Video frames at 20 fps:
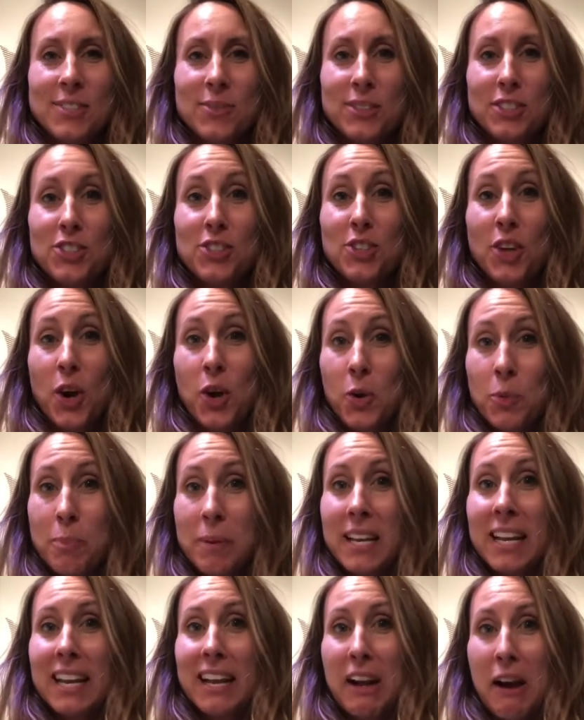which is
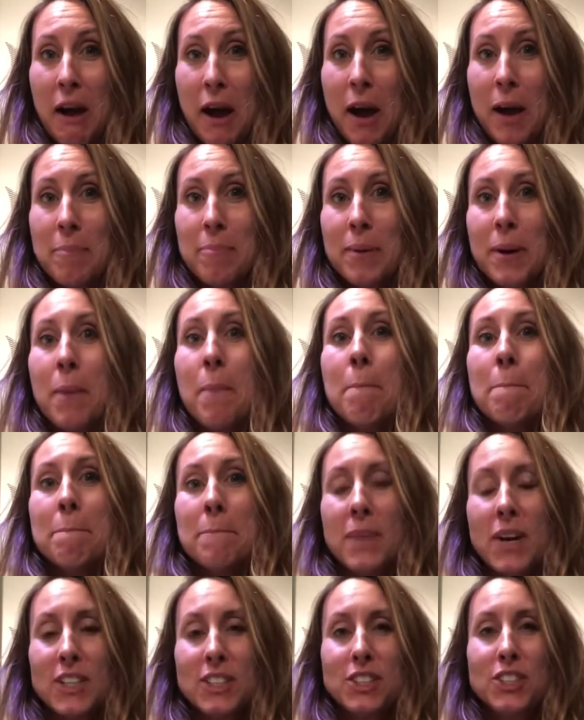opening up
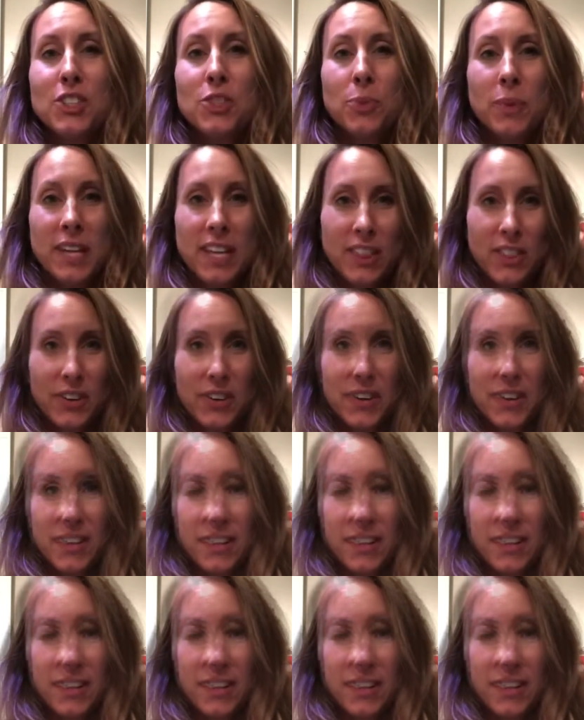March 23rd.